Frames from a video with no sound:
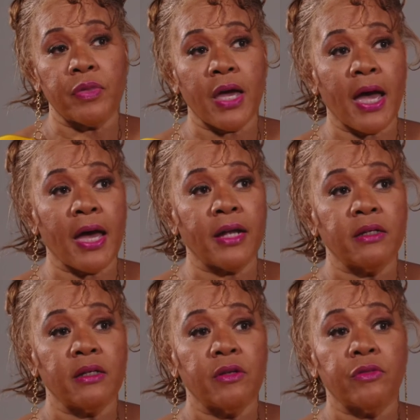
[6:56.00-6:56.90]
that
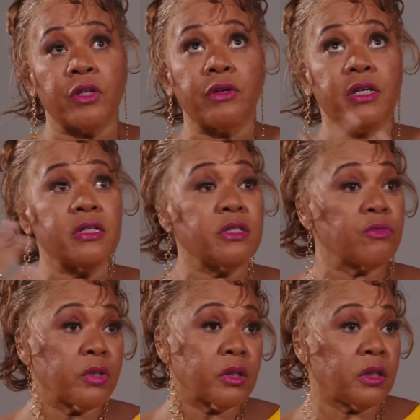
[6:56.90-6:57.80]
there is
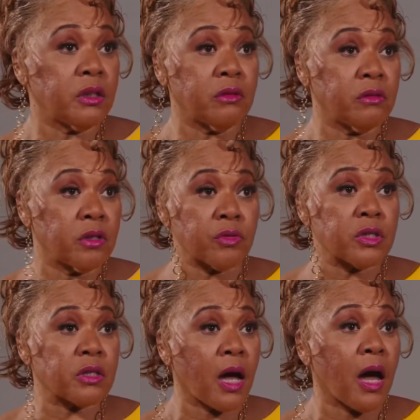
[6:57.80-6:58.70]
really no
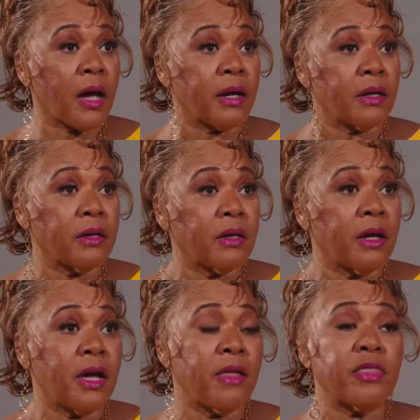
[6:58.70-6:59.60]
sky
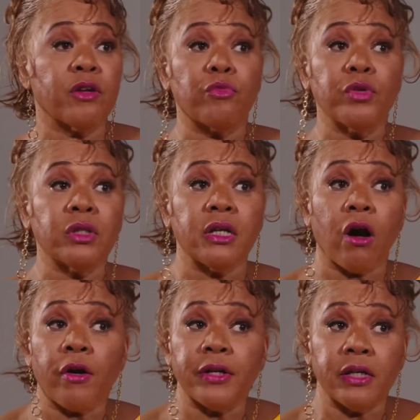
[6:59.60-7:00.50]
and there really
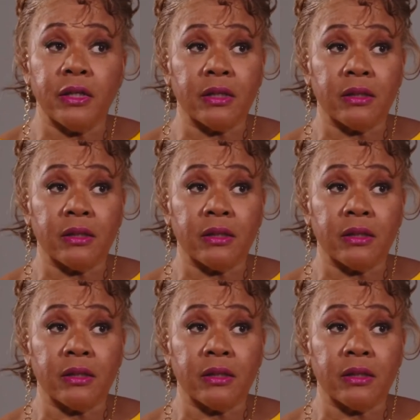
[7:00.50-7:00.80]
aren't any